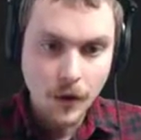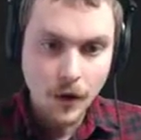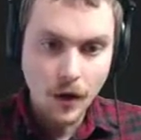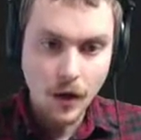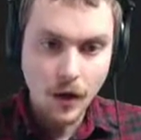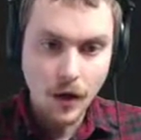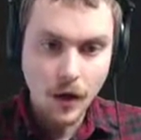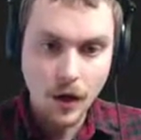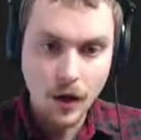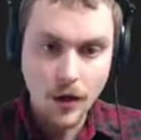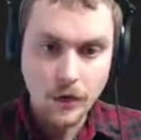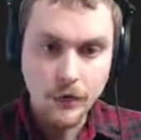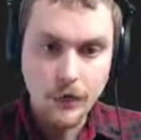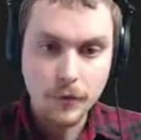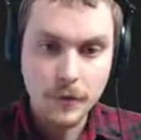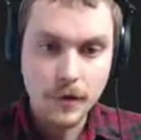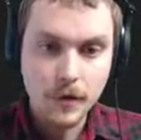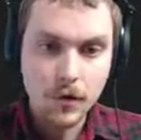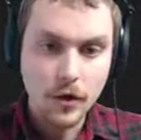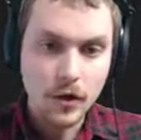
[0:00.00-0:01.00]
Uh, it's going
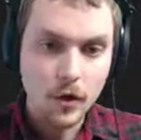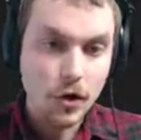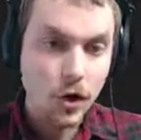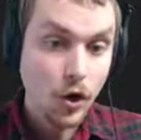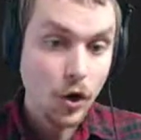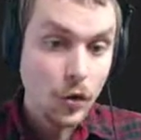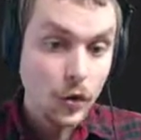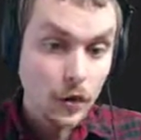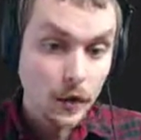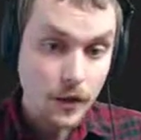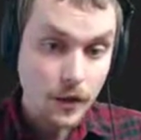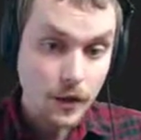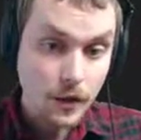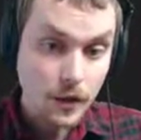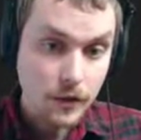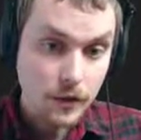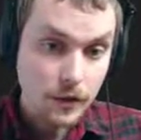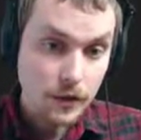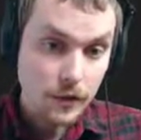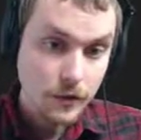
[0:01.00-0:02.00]
to be our
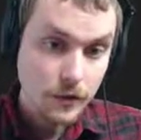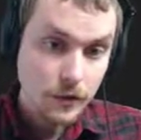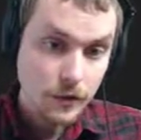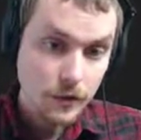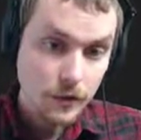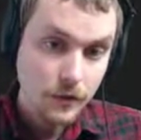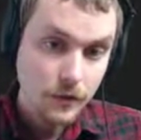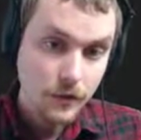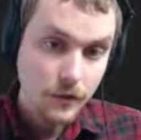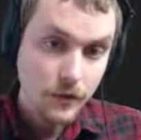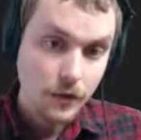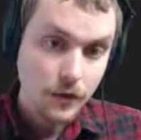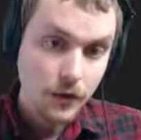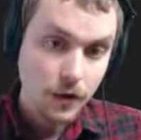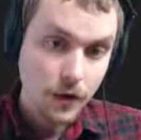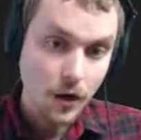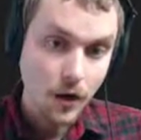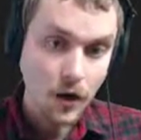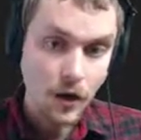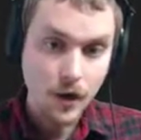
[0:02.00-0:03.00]
encoded
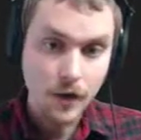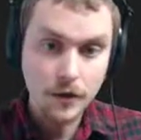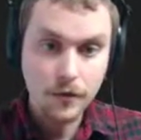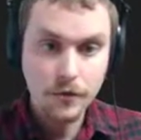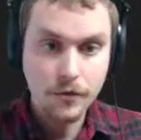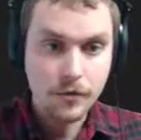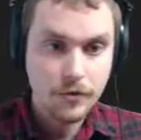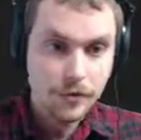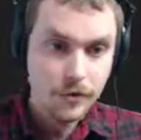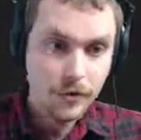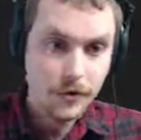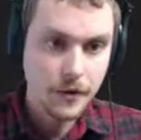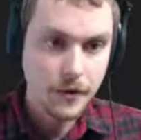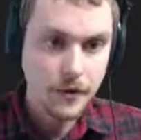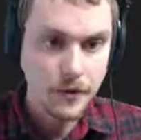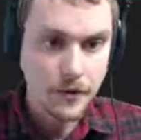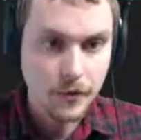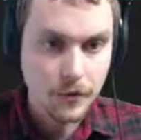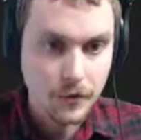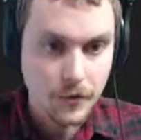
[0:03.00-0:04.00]
auth. Uh,
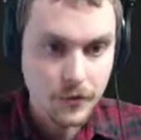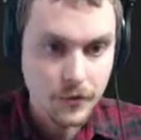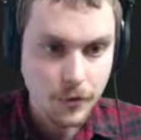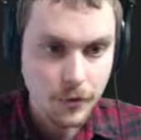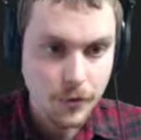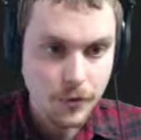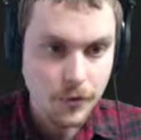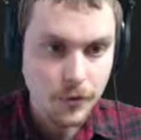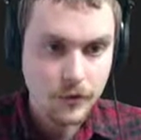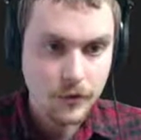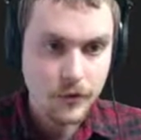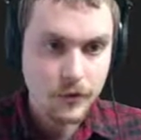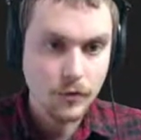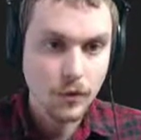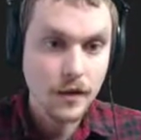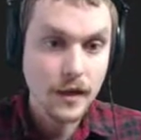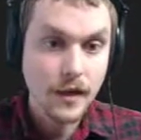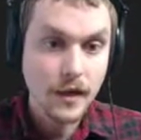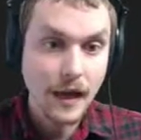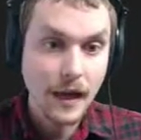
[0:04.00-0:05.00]
here, let me what that looks like. So
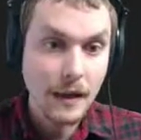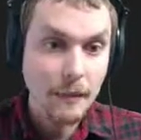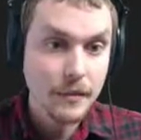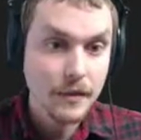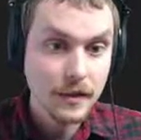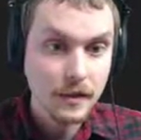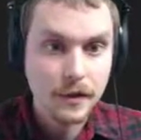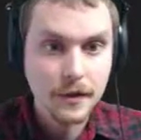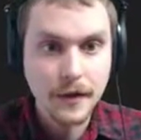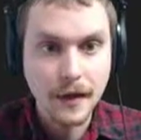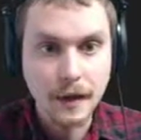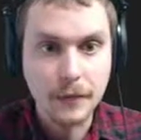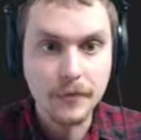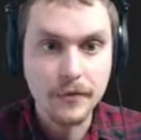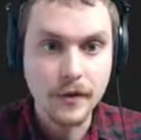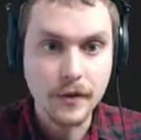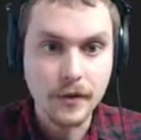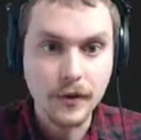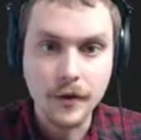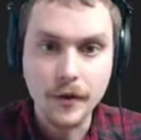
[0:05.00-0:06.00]
I need app key and app
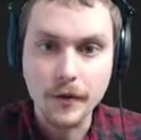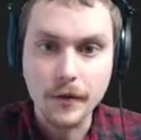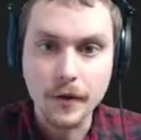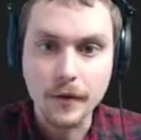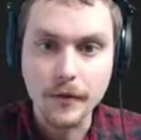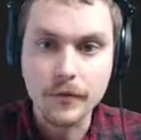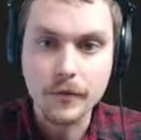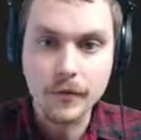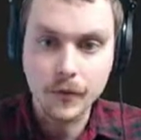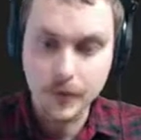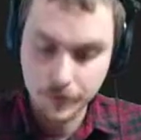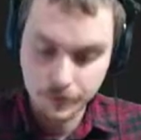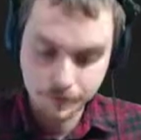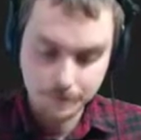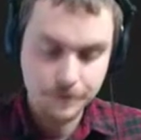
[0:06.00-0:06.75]
secret. Okay, so